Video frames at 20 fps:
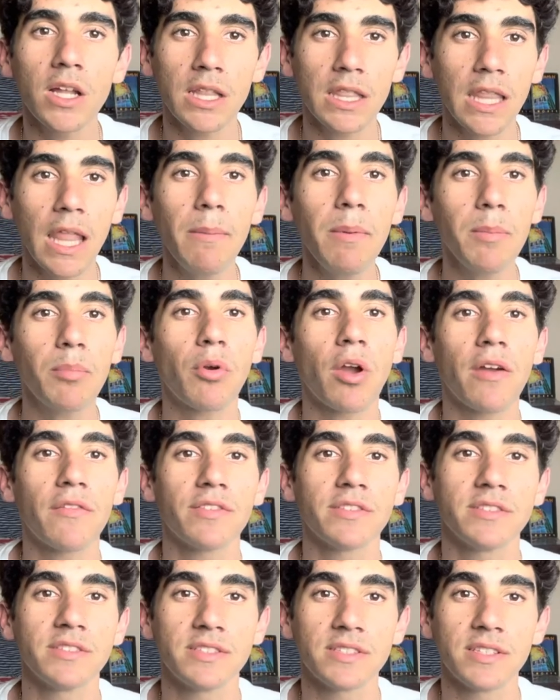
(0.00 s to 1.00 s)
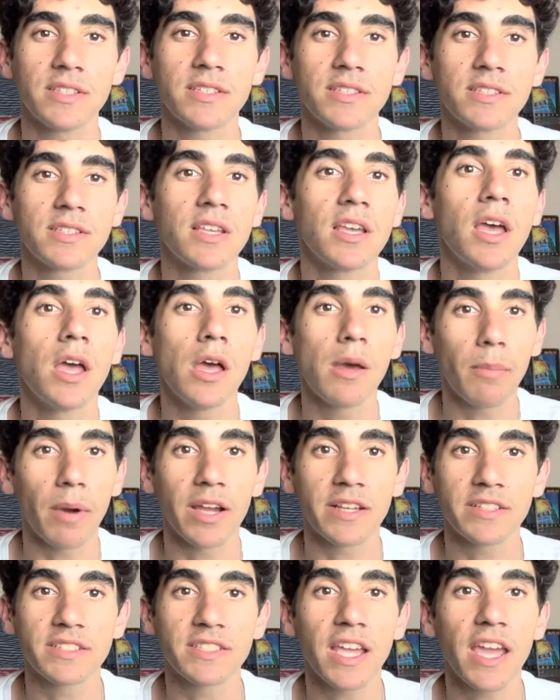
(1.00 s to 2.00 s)
Let me preface this by
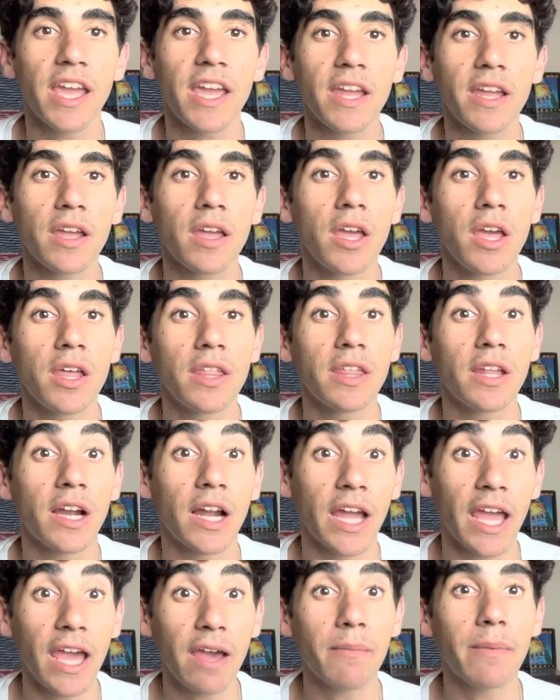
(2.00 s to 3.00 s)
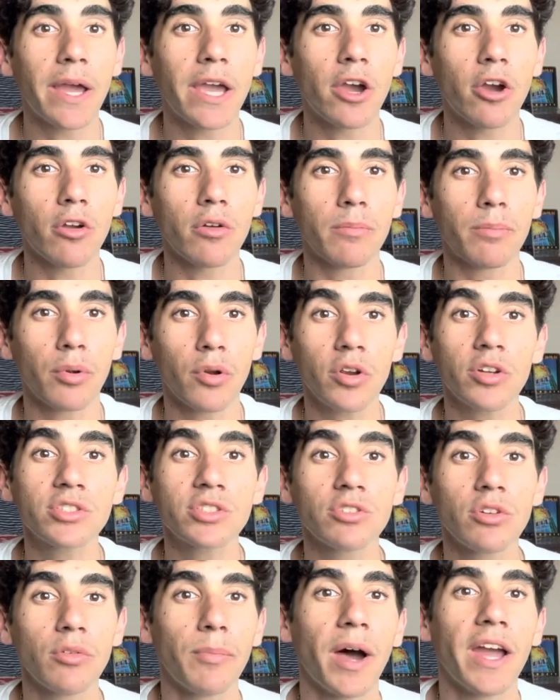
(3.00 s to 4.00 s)
saying that I have my own
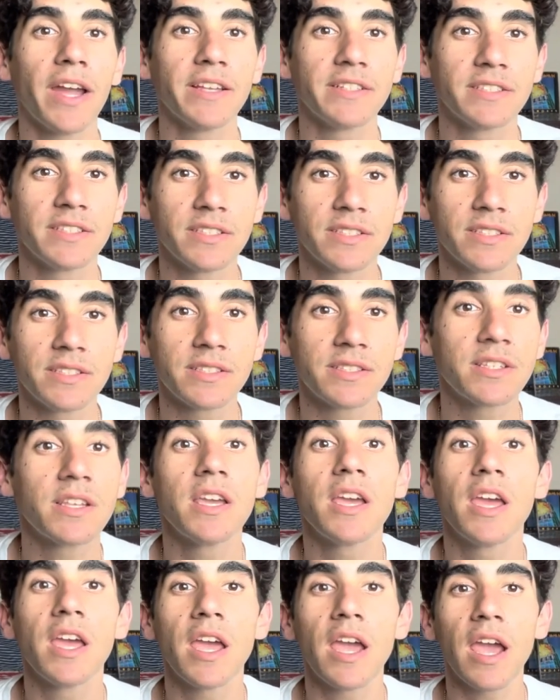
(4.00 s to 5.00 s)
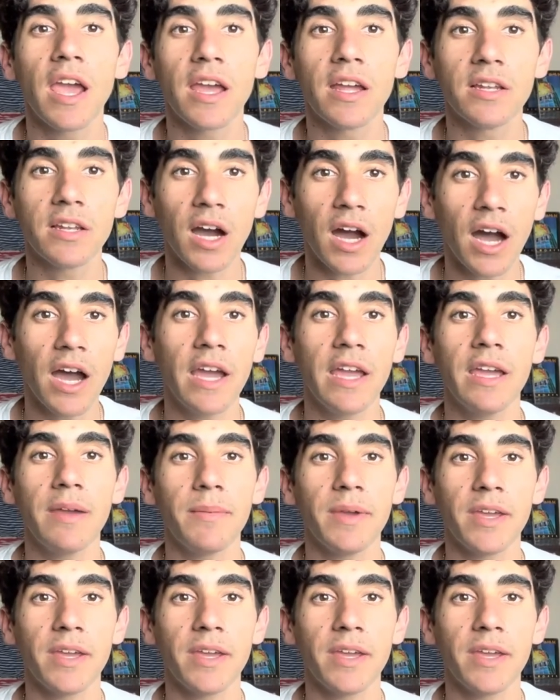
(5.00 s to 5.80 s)
personal biases and I am